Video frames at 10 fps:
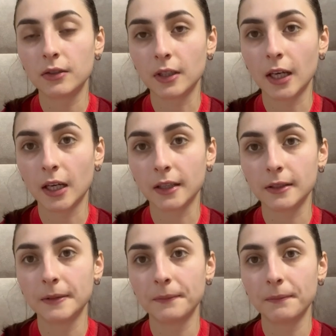get it,
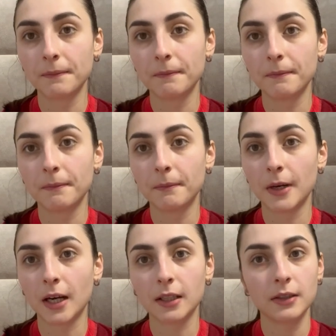
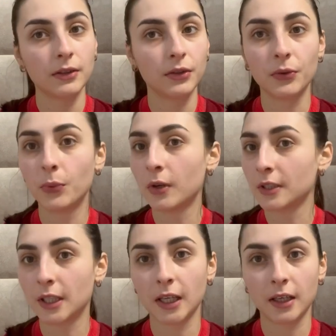but you
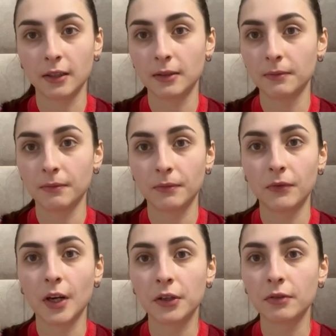won't get it.
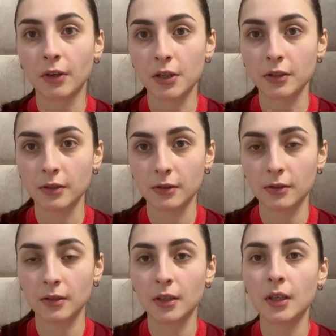Fuck you,
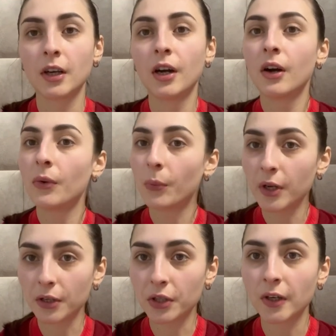Russians. We
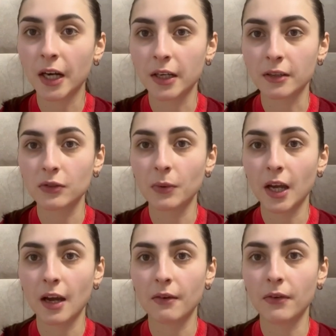Ukrainians, we
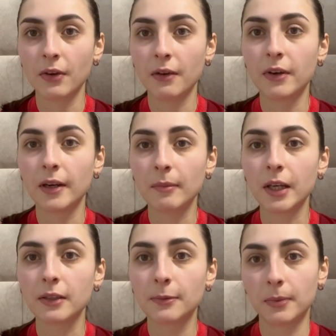have a very
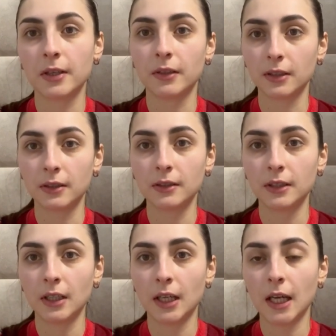big spirit,
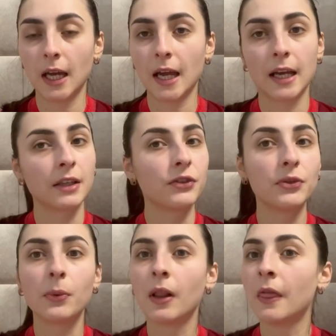and you
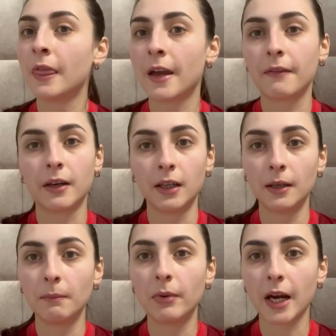will never
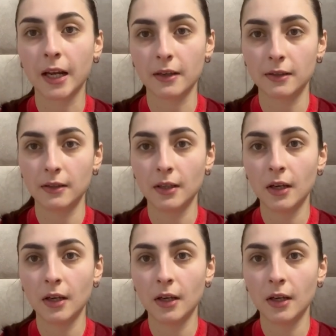break us.